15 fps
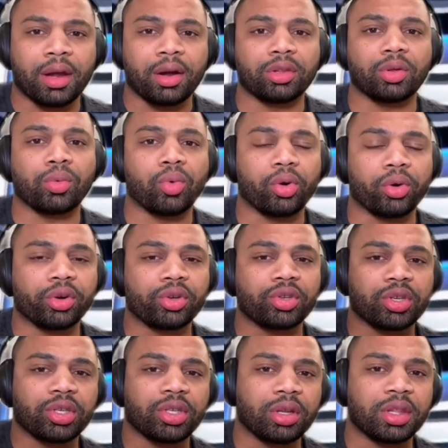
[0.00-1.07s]
The Warriors are
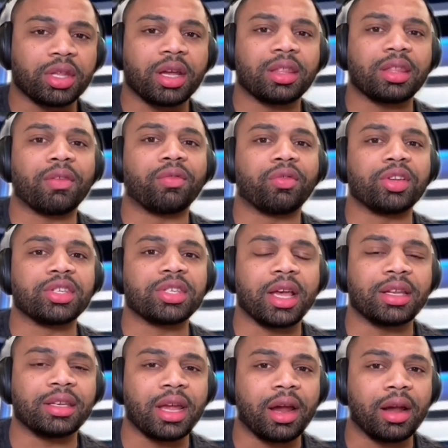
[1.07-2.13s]
still there. They've re-signed
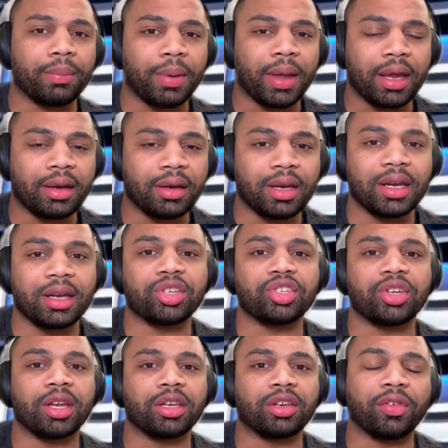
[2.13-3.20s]
Gary Payton in
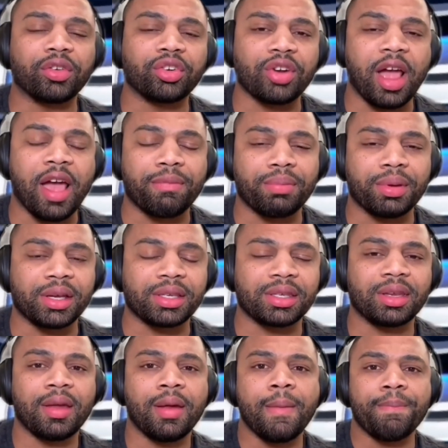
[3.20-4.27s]
exchange for draft picks.
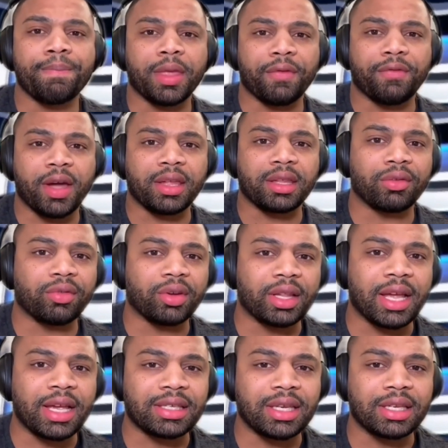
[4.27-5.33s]
They finally
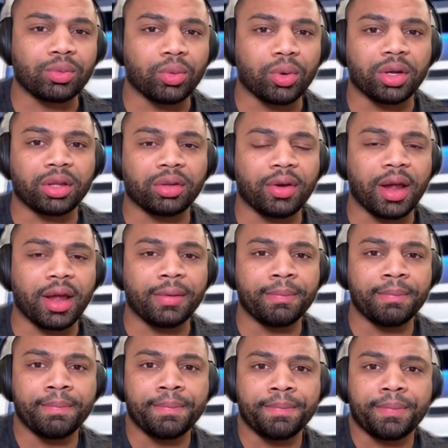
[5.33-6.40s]
realized his worth, right?
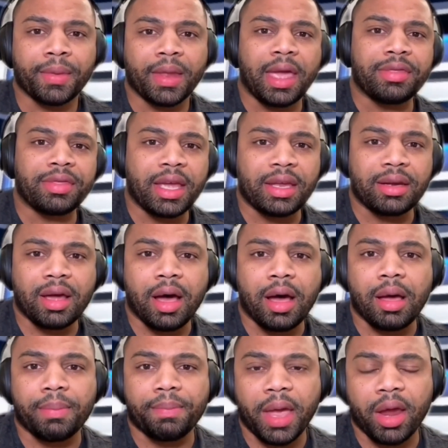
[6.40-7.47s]
And then
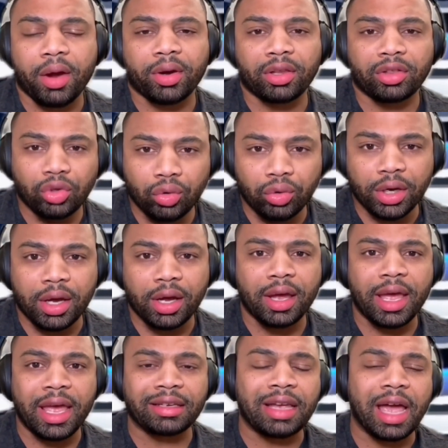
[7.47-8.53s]
pairing Luka
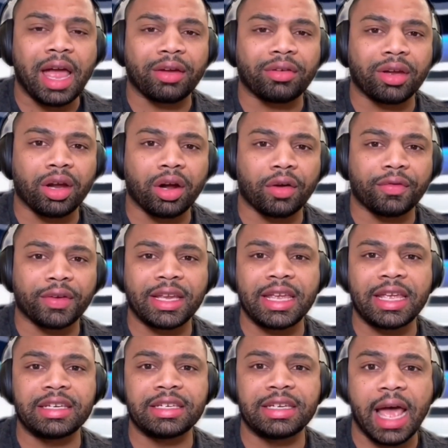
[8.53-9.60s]
and Kyrie Irving
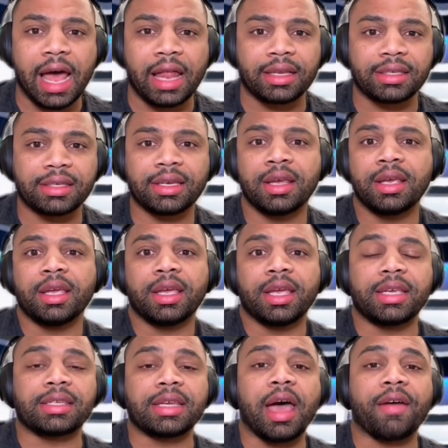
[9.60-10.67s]
in Dallas is
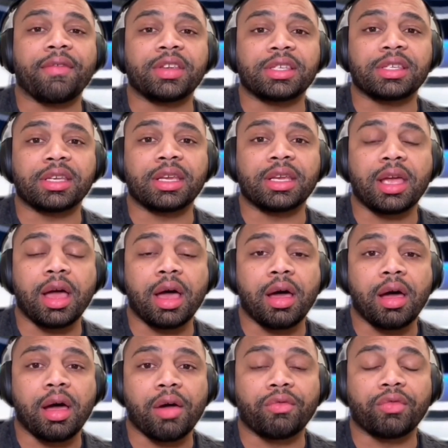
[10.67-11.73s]
obviously
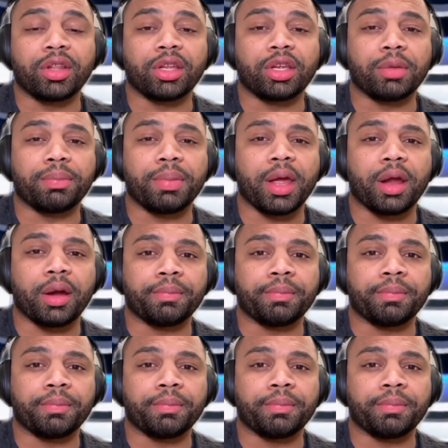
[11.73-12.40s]
a really good pair.